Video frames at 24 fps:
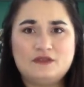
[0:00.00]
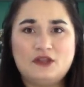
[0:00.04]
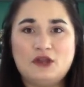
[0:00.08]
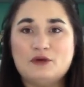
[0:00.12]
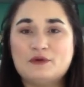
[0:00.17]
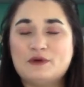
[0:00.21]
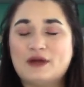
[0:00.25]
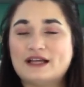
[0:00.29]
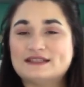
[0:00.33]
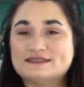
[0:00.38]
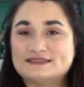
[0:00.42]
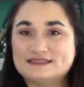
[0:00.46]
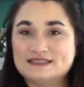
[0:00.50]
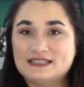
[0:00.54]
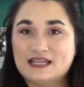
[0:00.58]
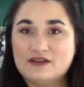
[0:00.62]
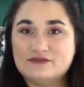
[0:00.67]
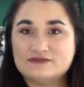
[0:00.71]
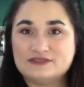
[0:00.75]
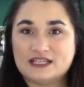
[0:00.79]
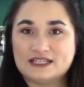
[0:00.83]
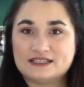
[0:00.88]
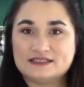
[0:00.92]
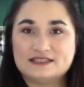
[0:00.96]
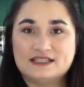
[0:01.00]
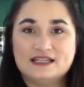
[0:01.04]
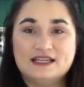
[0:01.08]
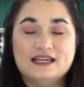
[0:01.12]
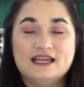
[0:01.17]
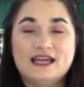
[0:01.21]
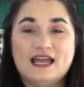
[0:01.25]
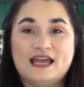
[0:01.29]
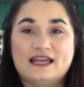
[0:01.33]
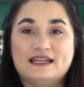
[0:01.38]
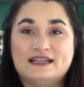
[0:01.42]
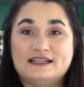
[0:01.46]
You guys loved it.
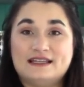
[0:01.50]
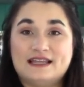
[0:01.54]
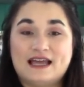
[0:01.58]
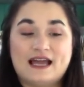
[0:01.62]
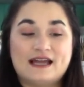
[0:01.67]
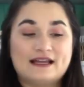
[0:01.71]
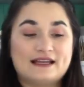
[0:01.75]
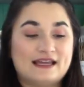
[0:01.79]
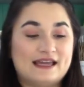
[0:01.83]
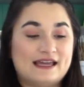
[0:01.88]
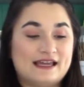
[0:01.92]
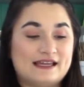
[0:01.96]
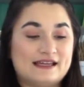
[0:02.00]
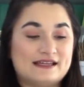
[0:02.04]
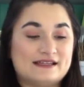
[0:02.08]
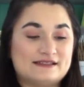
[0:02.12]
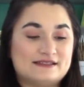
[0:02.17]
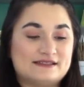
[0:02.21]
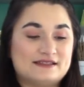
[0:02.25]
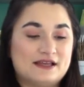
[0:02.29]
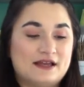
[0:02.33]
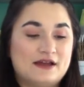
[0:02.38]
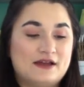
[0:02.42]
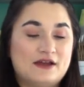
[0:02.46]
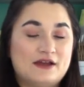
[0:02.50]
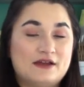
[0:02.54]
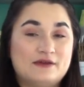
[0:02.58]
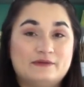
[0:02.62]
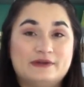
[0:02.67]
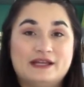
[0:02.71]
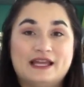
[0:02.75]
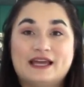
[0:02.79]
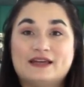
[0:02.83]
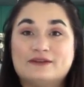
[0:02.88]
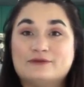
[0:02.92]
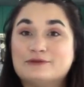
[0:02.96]
And in that case,
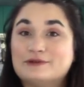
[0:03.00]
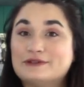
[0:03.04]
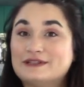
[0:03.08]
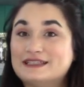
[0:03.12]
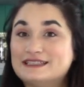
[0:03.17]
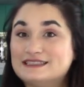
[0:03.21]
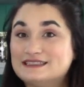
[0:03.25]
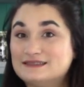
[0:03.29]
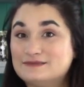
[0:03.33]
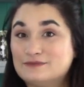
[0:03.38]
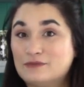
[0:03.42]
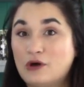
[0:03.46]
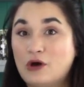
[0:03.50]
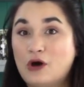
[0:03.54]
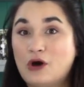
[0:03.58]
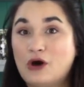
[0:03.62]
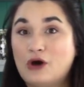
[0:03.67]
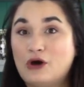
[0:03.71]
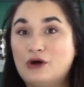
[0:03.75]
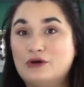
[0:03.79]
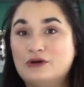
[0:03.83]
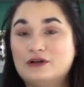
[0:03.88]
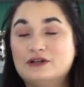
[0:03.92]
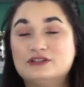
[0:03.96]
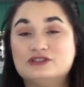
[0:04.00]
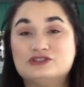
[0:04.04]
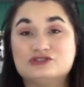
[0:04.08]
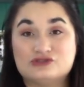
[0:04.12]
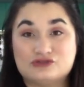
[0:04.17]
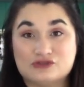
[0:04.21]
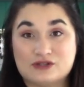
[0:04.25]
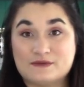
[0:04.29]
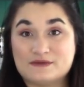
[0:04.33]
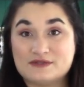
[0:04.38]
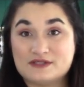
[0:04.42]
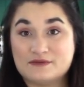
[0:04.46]
we had really small
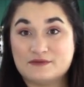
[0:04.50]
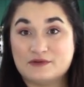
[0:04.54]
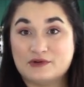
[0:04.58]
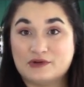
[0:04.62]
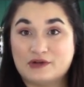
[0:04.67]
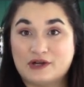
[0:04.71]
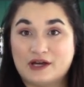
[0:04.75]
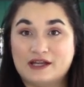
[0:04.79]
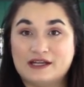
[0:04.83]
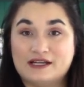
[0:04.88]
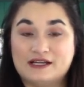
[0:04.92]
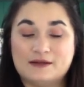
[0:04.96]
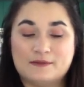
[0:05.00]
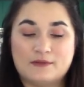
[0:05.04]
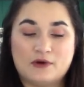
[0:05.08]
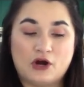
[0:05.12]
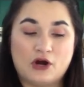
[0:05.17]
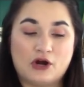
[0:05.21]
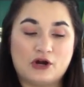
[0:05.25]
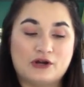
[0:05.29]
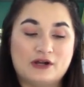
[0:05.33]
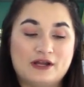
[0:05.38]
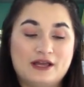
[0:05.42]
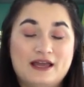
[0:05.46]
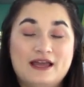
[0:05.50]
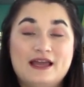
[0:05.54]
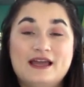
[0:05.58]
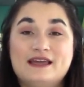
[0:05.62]
strips that we were cutting apart.